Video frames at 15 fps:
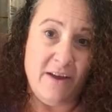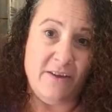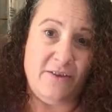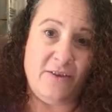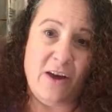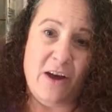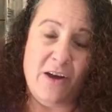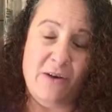
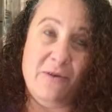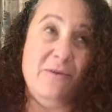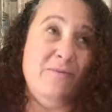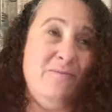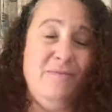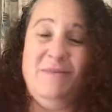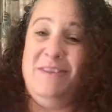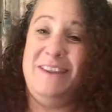So
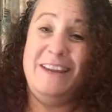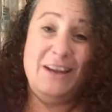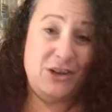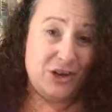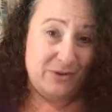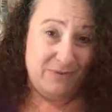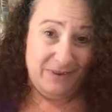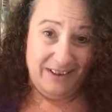
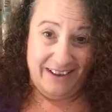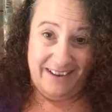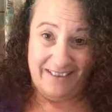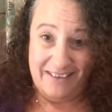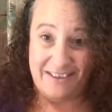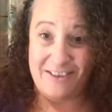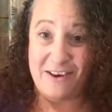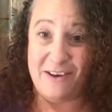literally
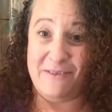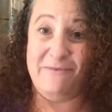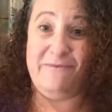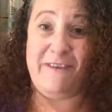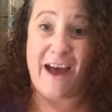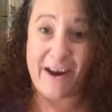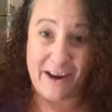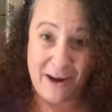the thought of
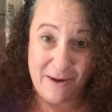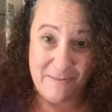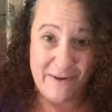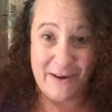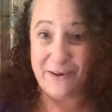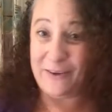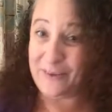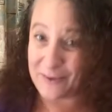
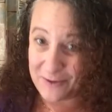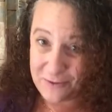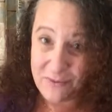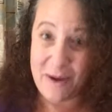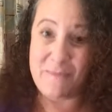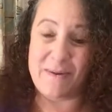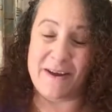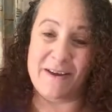vacuuming or
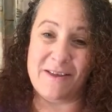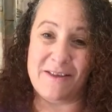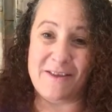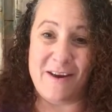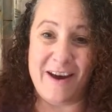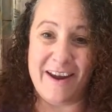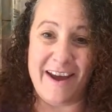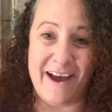sweeping a
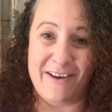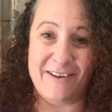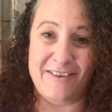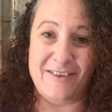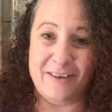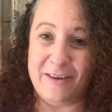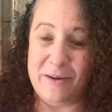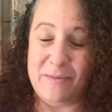thought out
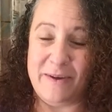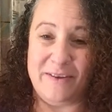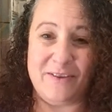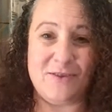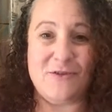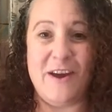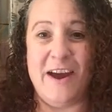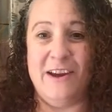is a little bit
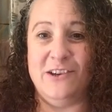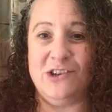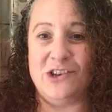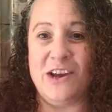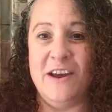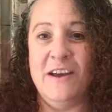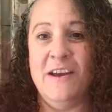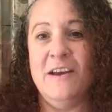strange.